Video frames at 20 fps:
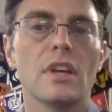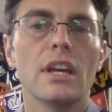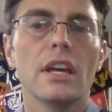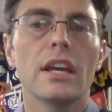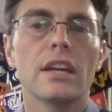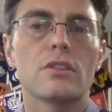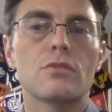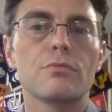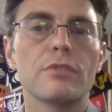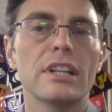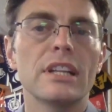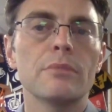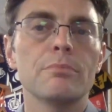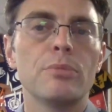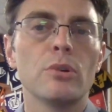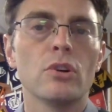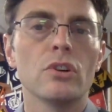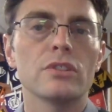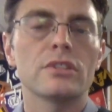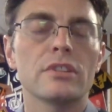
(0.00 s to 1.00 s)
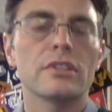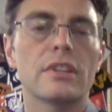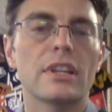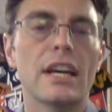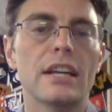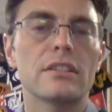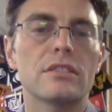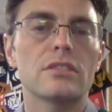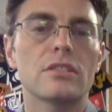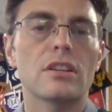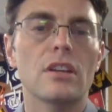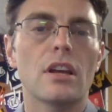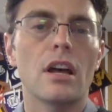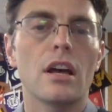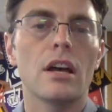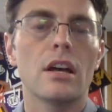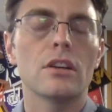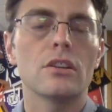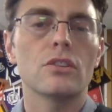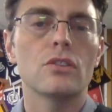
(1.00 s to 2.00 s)
It's really important that
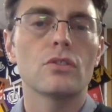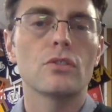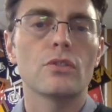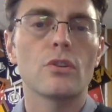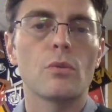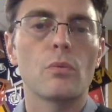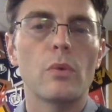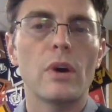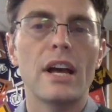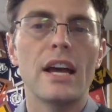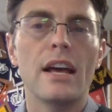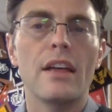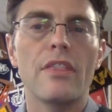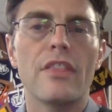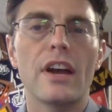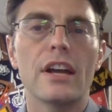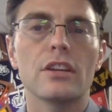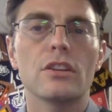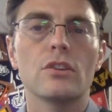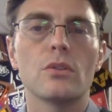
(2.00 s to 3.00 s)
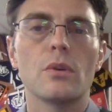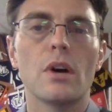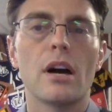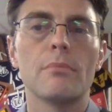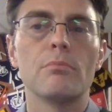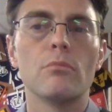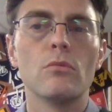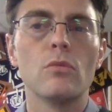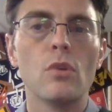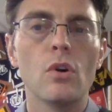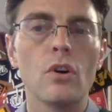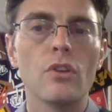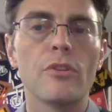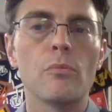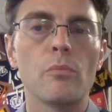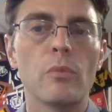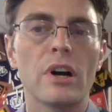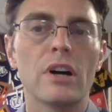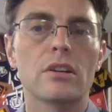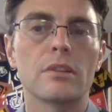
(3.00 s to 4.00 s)
you're aware that you are more than
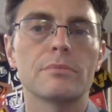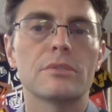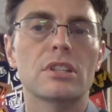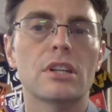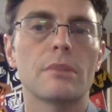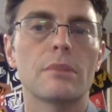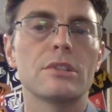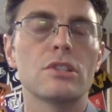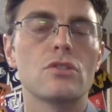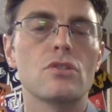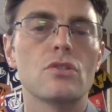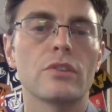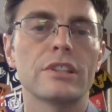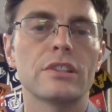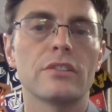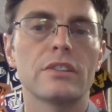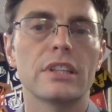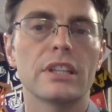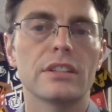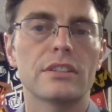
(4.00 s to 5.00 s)
welcome to come and join on these